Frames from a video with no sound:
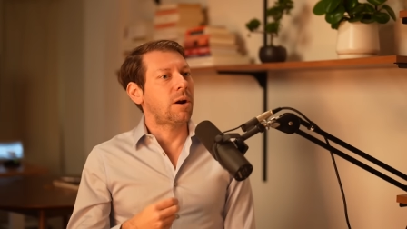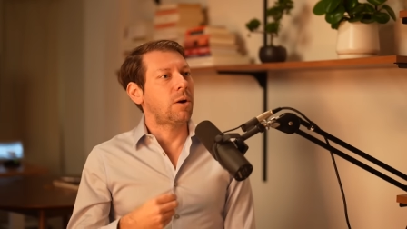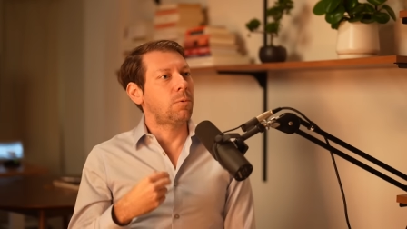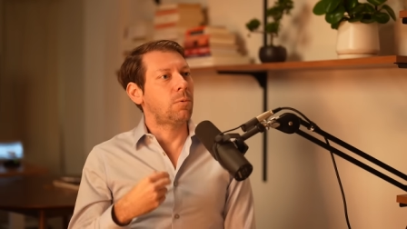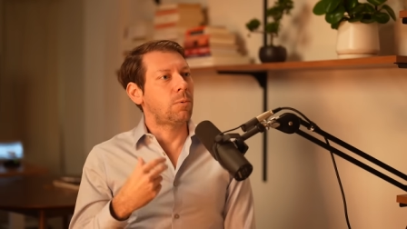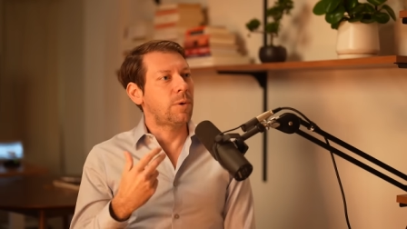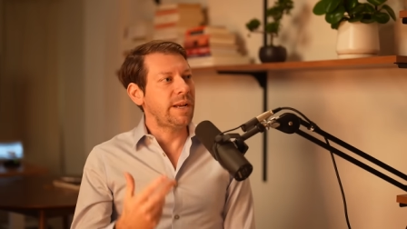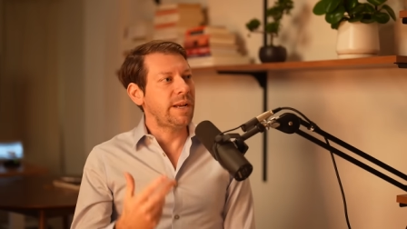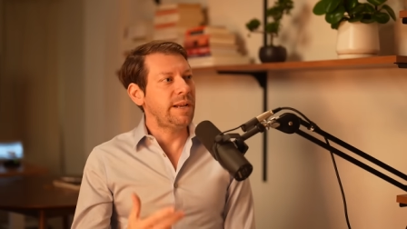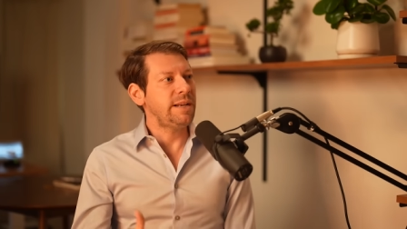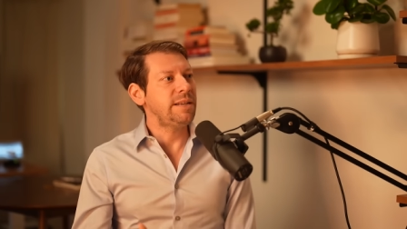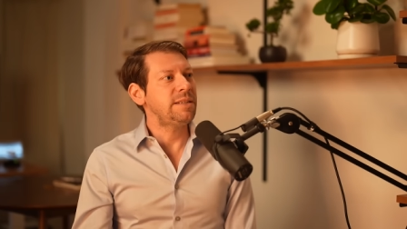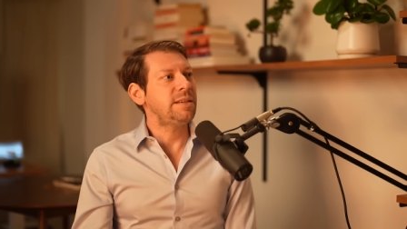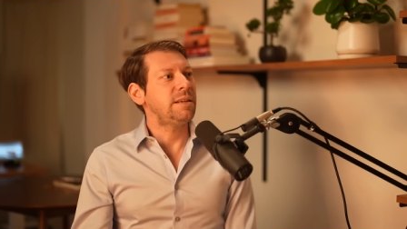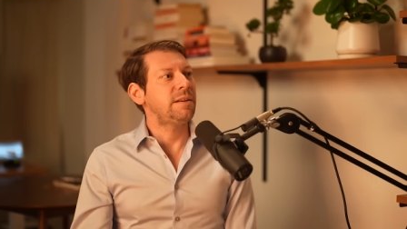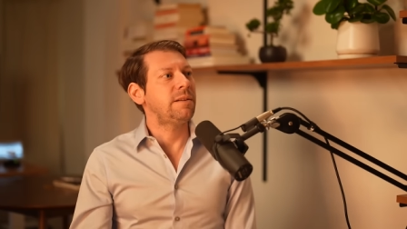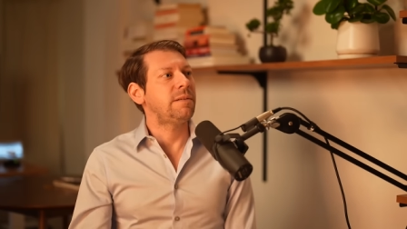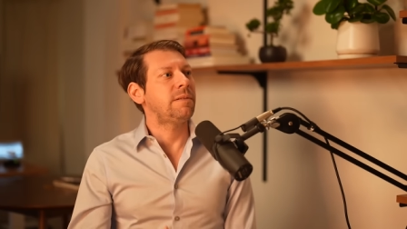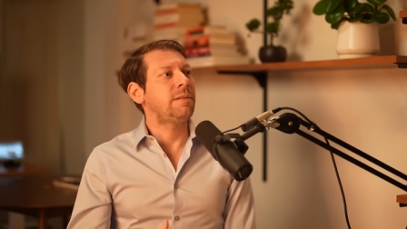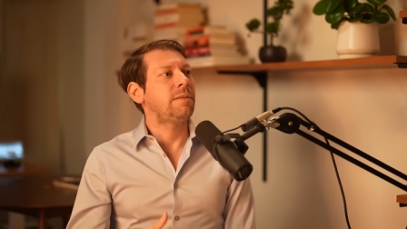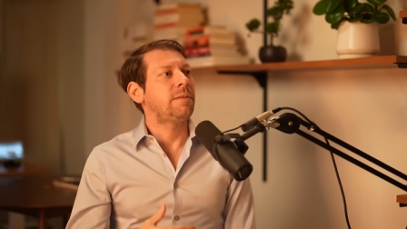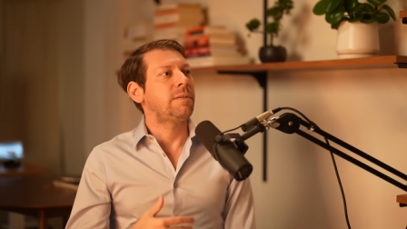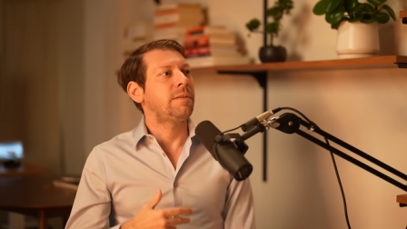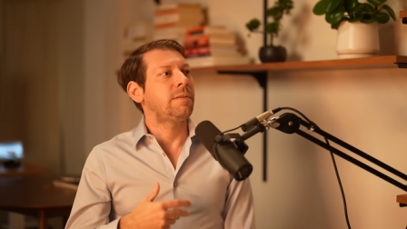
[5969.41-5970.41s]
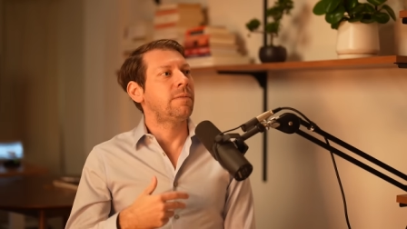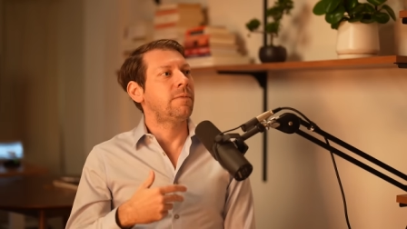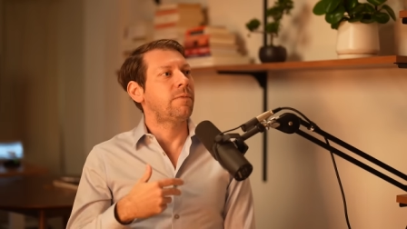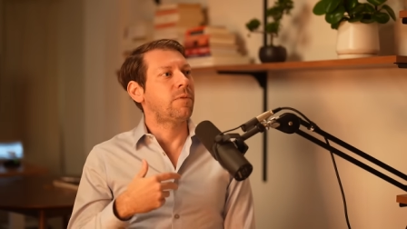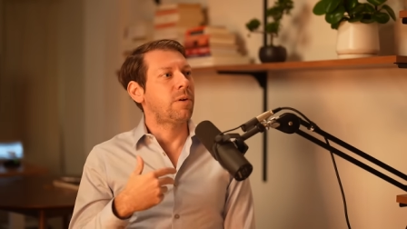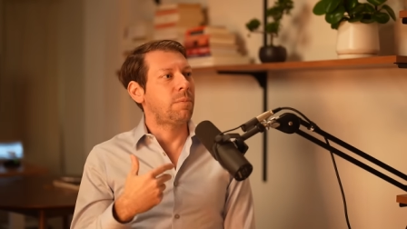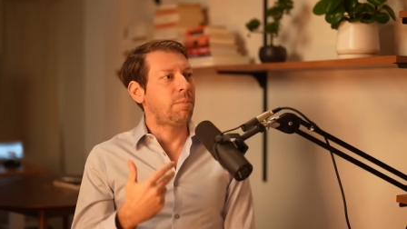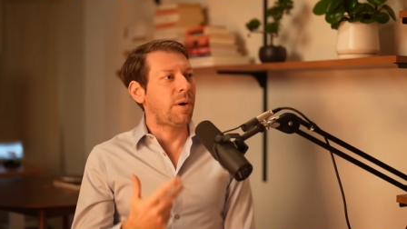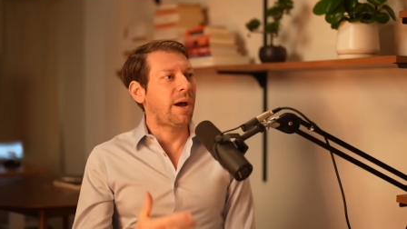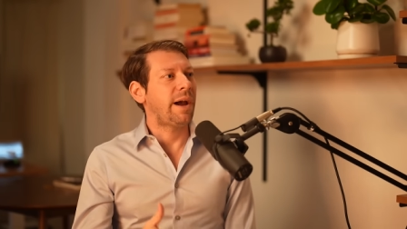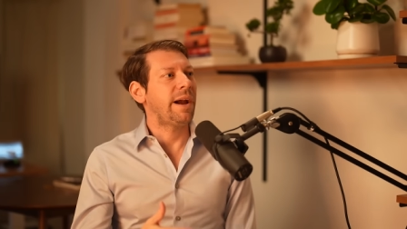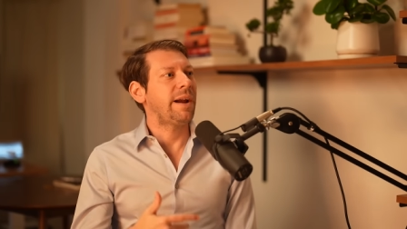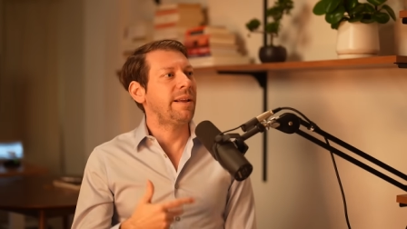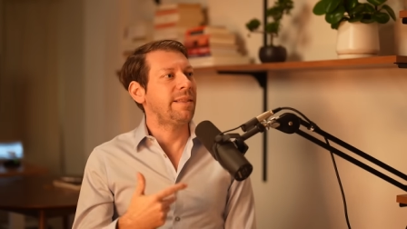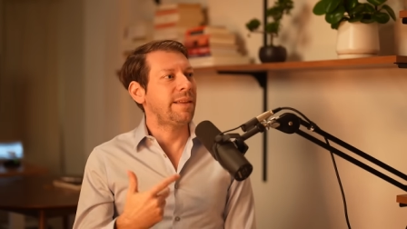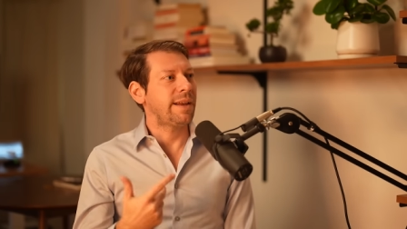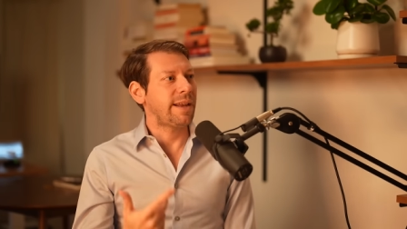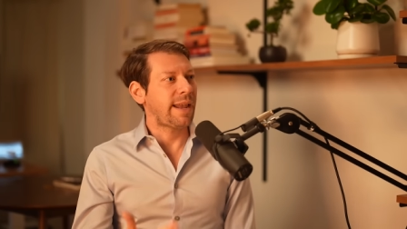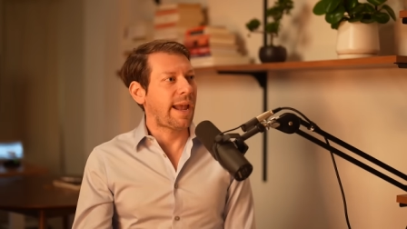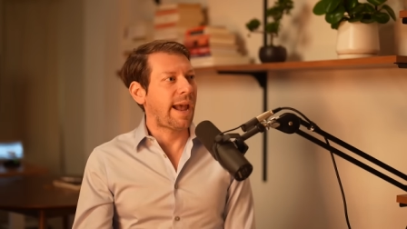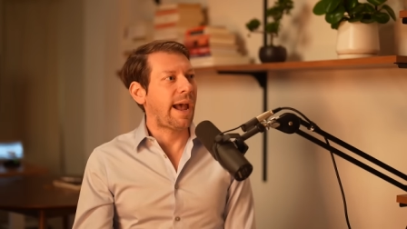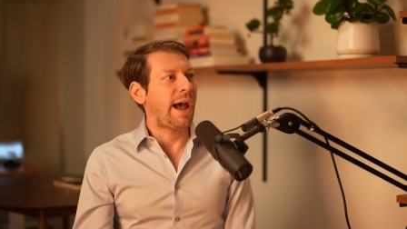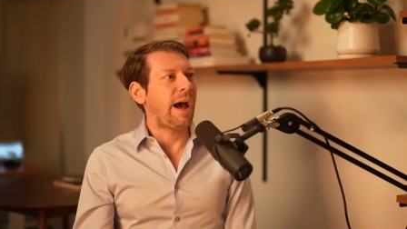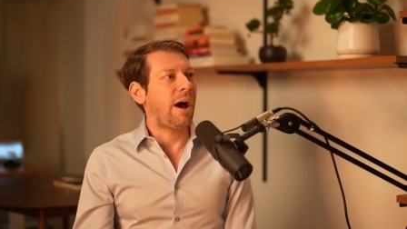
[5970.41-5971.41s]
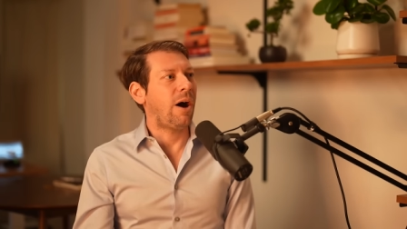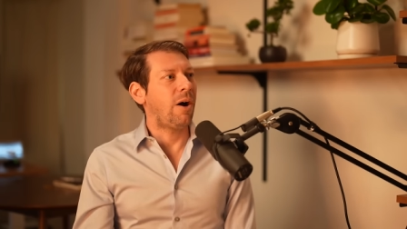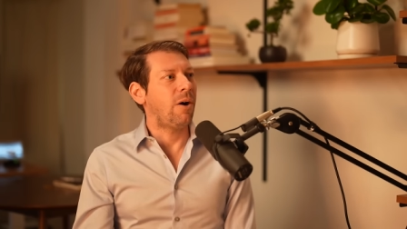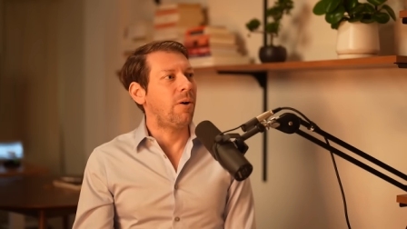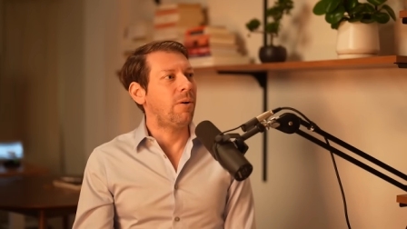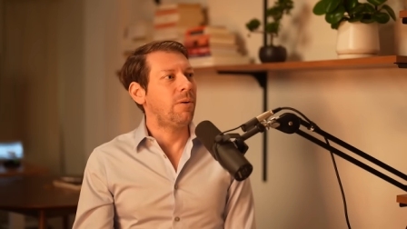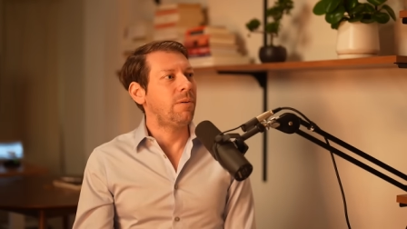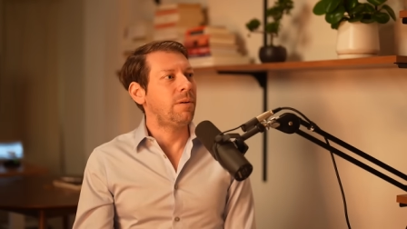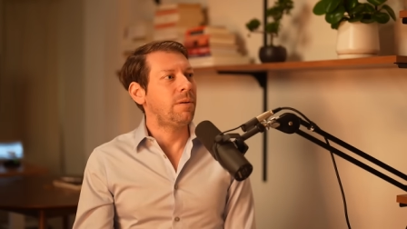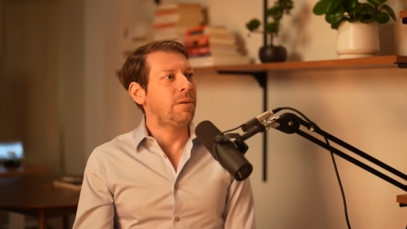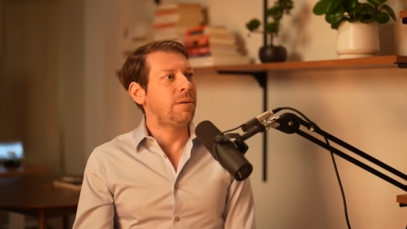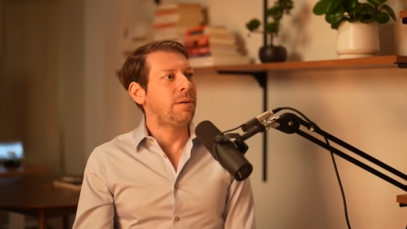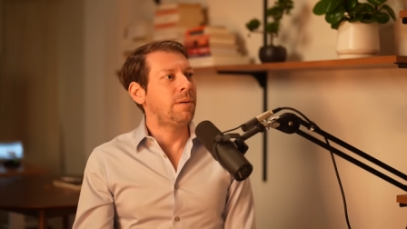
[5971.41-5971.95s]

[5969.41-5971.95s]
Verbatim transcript: a reason for buying the cow,